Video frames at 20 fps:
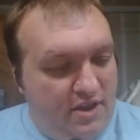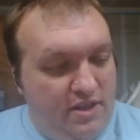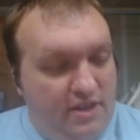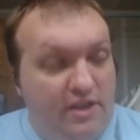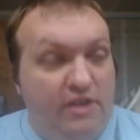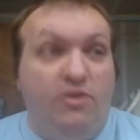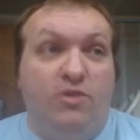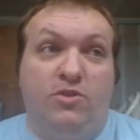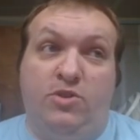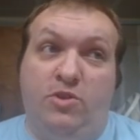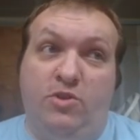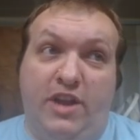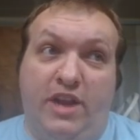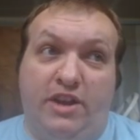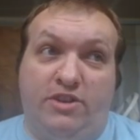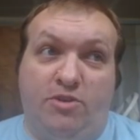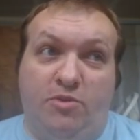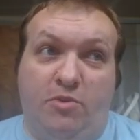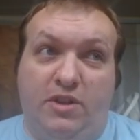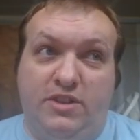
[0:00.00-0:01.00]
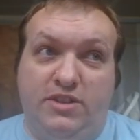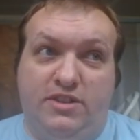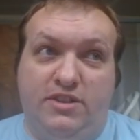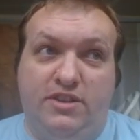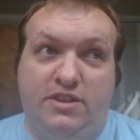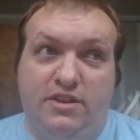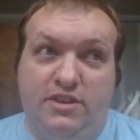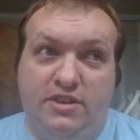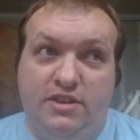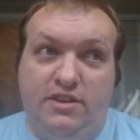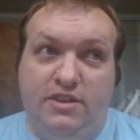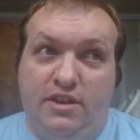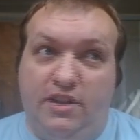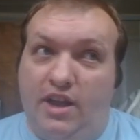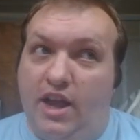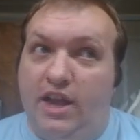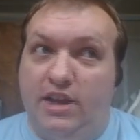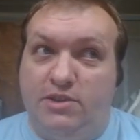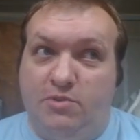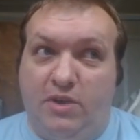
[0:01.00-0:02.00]
They rolled 2 natural ones.
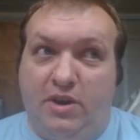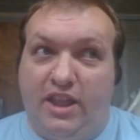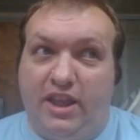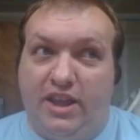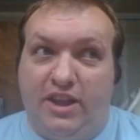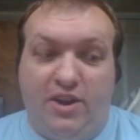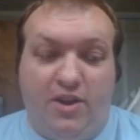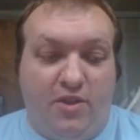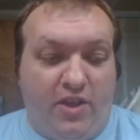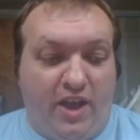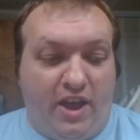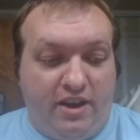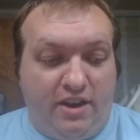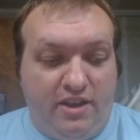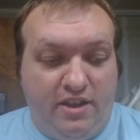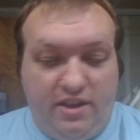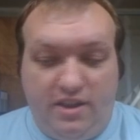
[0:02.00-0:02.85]
I just want to let you know that.